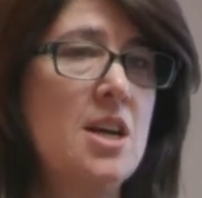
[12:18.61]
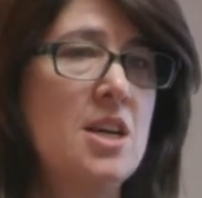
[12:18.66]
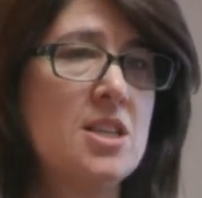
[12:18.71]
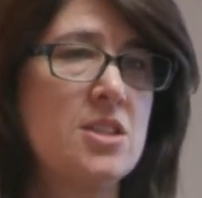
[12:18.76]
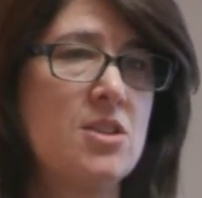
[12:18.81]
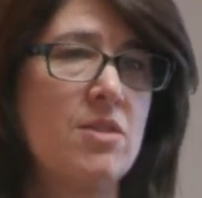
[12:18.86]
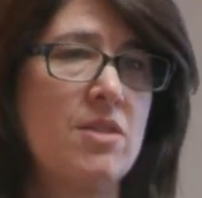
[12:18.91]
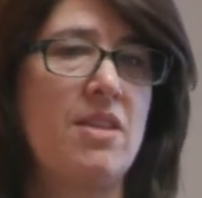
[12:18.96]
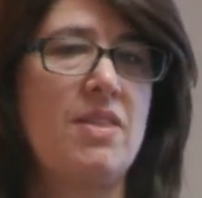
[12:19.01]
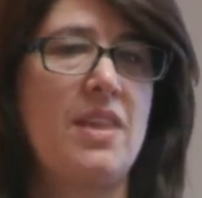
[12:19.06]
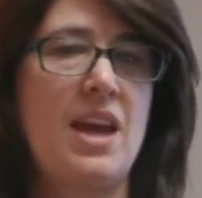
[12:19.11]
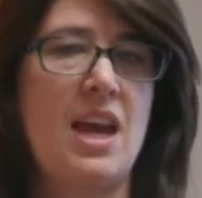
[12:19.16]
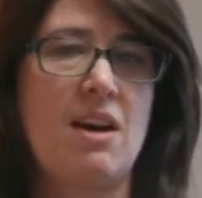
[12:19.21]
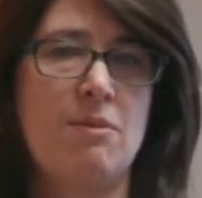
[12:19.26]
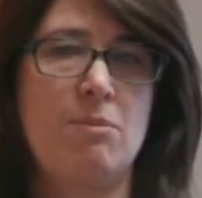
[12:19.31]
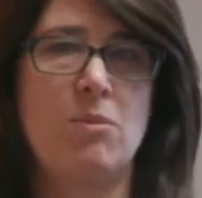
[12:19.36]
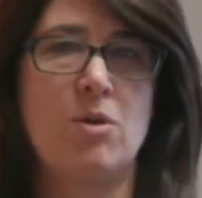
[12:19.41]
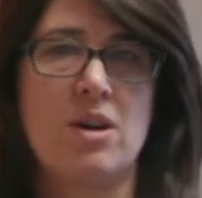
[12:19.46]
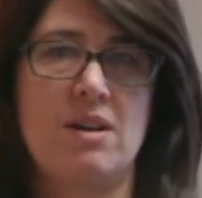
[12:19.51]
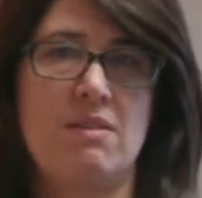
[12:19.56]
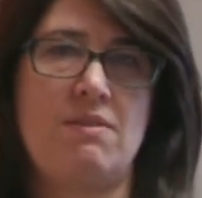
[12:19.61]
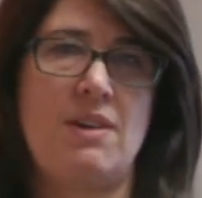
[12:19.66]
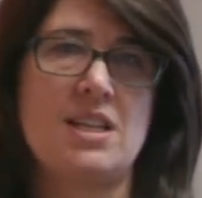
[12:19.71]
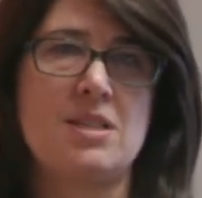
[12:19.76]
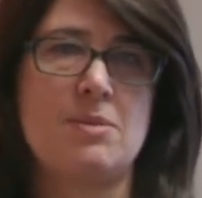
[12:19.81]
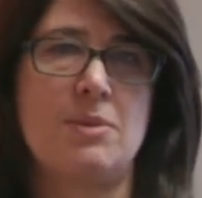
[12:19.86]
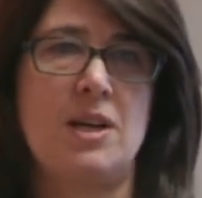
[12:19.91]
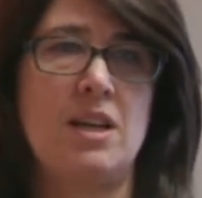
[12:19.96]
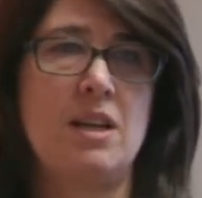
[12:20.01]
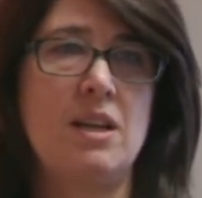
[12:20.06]
so that they have more
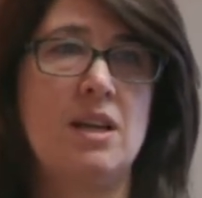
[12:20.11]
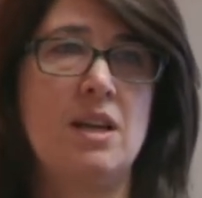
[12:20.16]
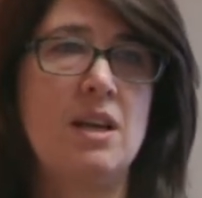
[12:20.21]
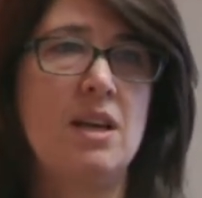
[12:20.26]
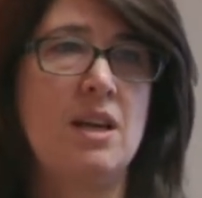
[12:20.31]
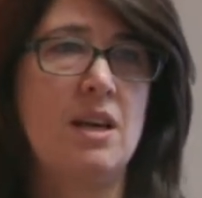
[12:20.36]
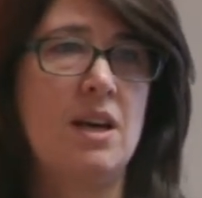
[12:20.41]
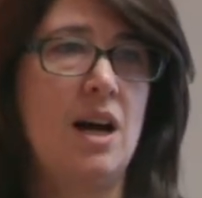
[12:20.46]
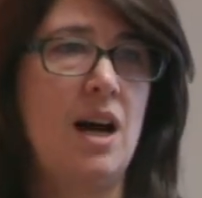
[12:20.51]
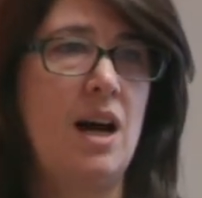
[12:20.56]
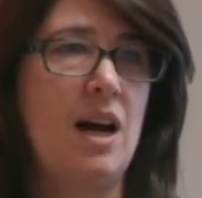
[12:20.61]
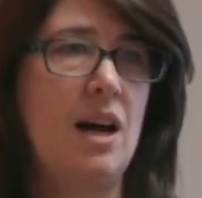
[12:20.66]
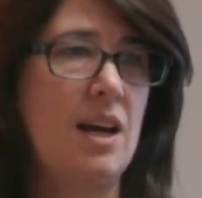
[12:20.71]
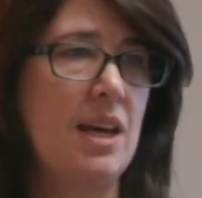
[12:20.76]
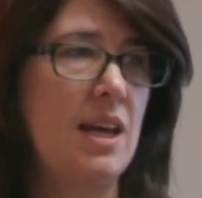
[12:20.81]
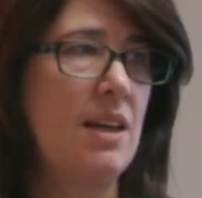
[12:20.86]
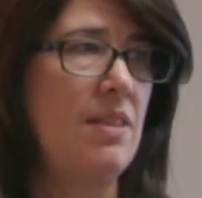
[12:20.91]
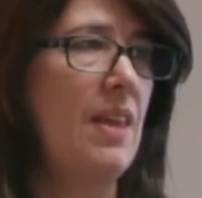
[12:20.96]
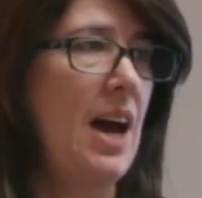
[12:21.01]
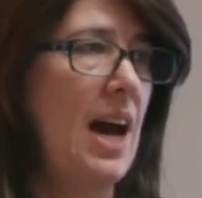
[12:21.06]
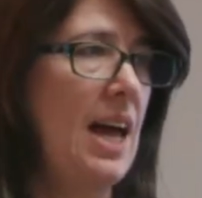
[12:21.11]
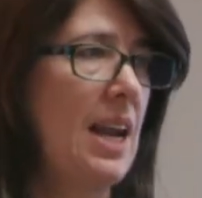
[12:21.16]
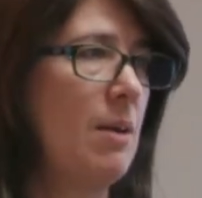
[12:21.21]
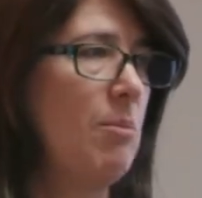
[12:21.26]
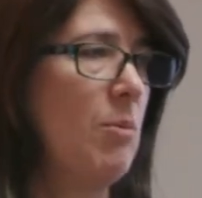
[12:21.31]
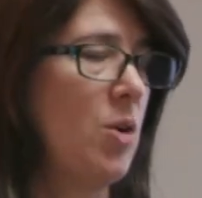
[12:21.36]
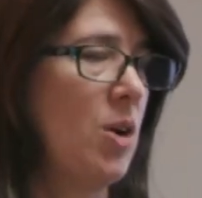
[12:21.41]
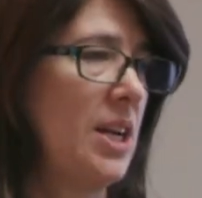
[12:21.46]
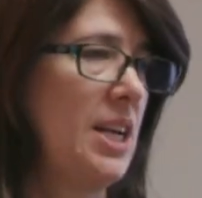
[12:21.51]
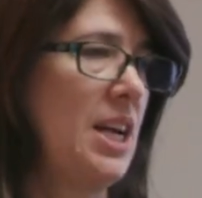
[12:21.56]
investment in that and
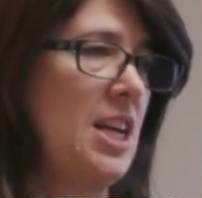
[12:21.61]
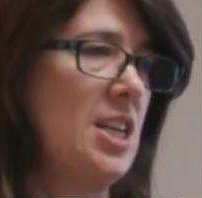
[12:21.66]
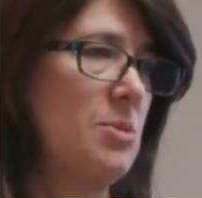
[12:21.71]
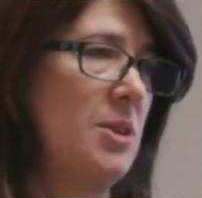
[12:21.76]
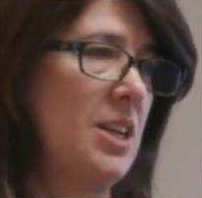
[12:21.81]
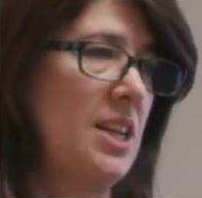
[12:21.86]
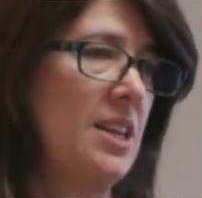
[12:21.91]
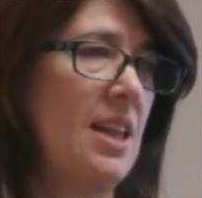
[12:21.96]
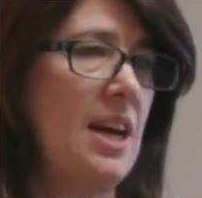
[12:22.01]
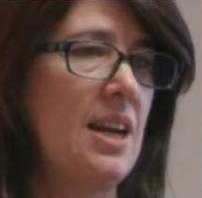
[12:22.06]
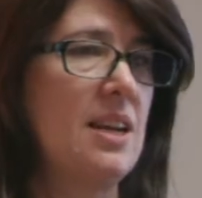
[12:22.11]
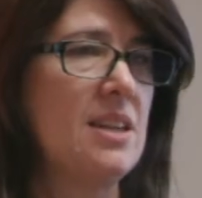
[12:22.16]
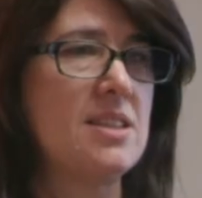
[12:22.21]
more engagement in that.